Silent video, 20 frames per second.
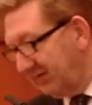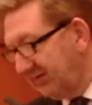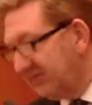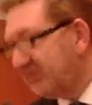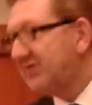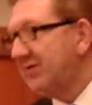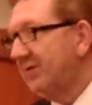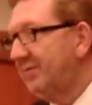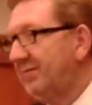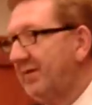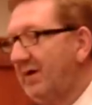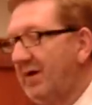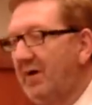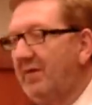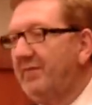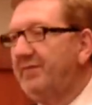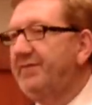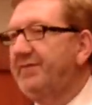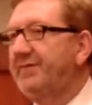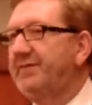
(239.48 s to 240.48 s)
some
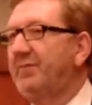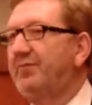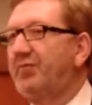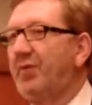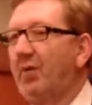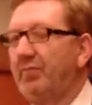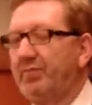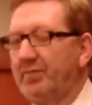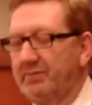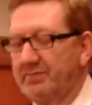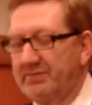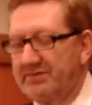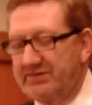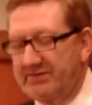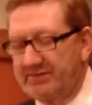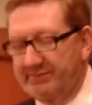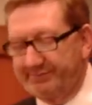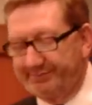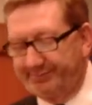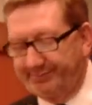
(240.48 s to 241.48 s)
of the problems.
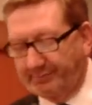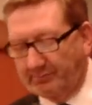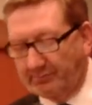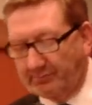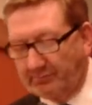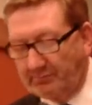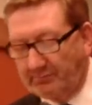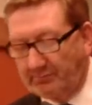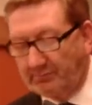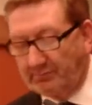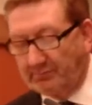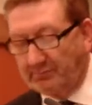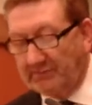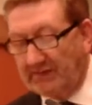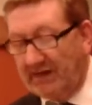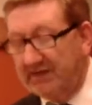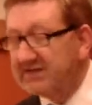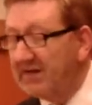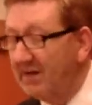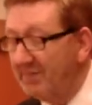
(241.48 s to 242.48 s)

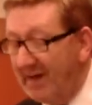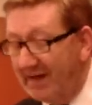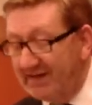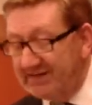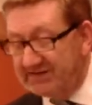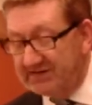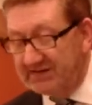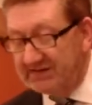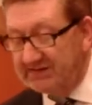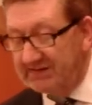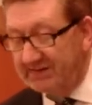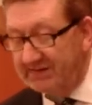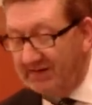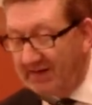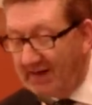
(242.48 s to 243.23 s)
As I mentioned, in the